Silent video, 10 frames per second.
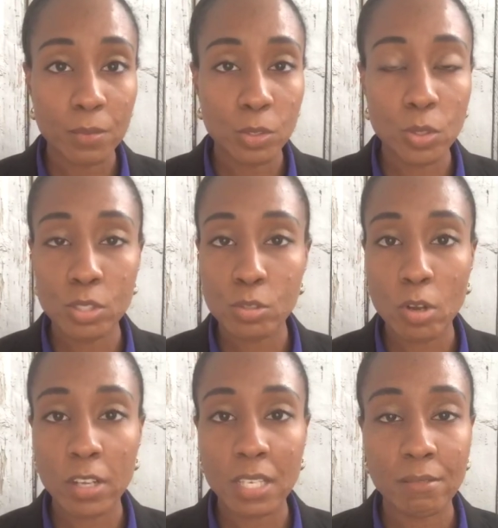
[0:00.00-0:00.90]
You could
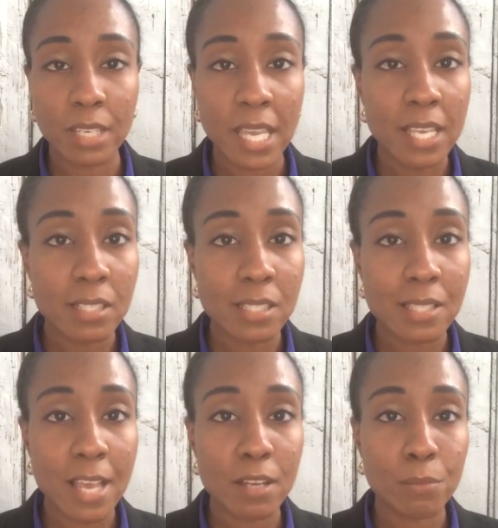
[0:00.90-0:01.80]
start giving hints
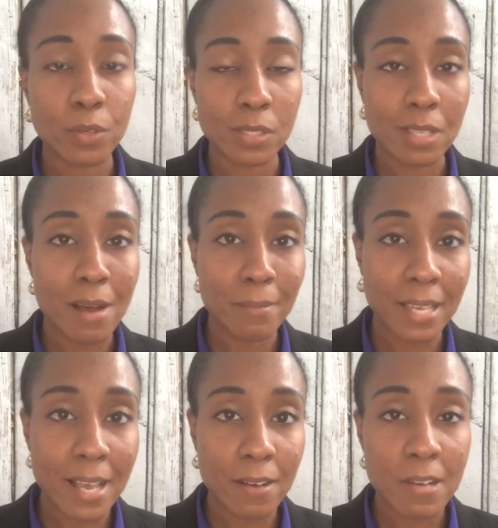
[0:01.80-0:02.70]
that your book is coming
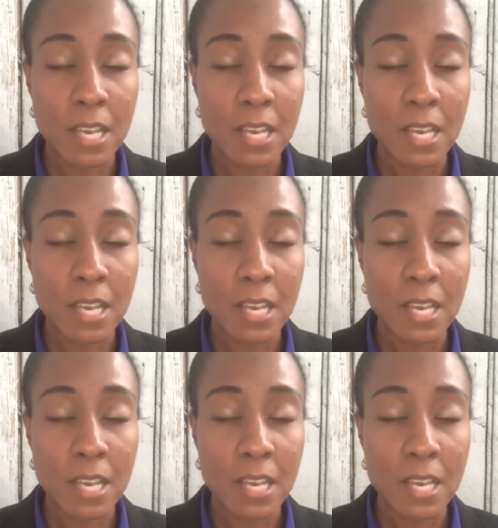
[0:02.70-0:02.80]
out.